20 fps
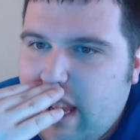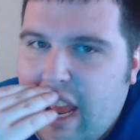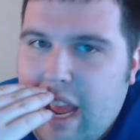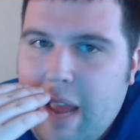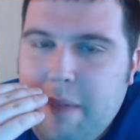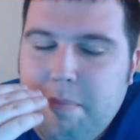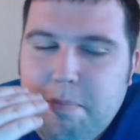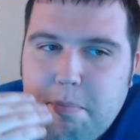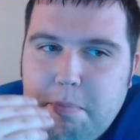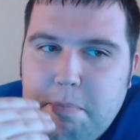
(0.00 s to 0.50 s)

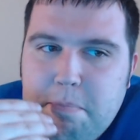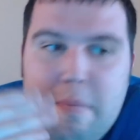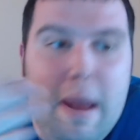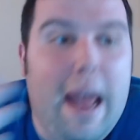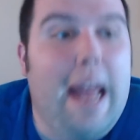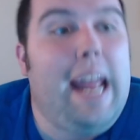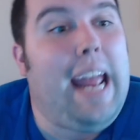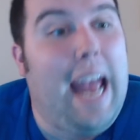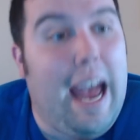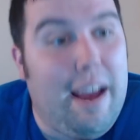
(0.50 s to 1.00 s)
And
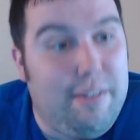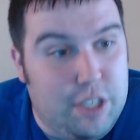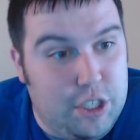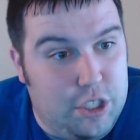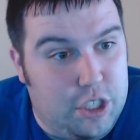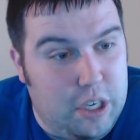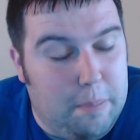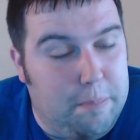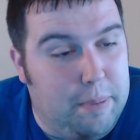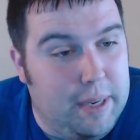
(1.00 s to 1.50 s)
may have
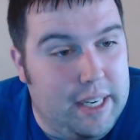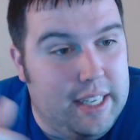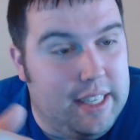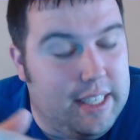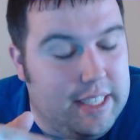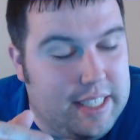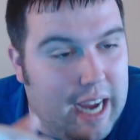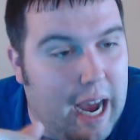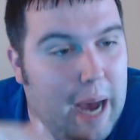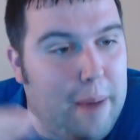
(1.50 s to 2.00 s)
to jump into
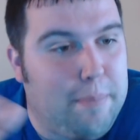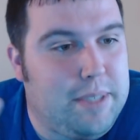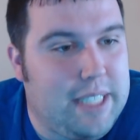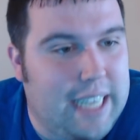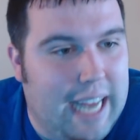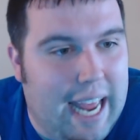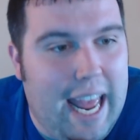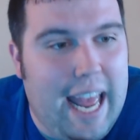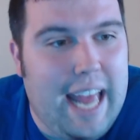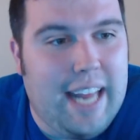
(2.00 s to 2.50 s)
the top
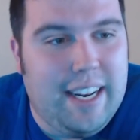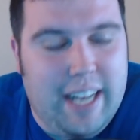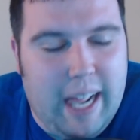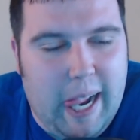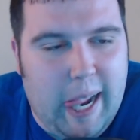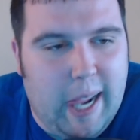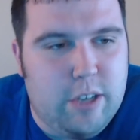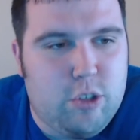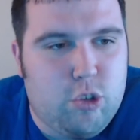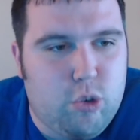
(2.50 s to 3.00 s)
ten to
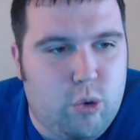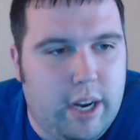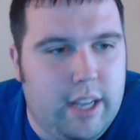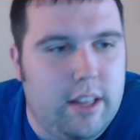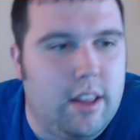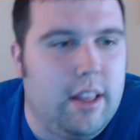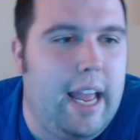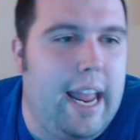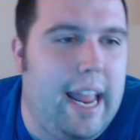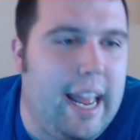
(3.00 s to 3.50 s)
get Trey
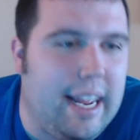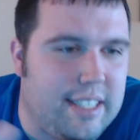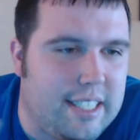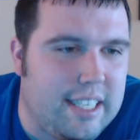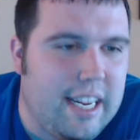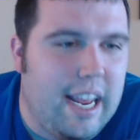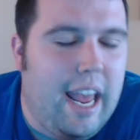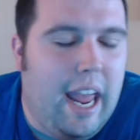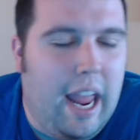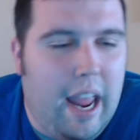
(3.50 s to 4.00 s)

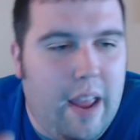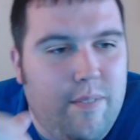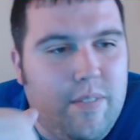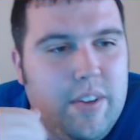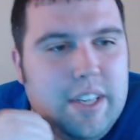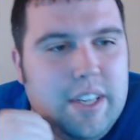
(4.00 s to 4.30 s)
Lance if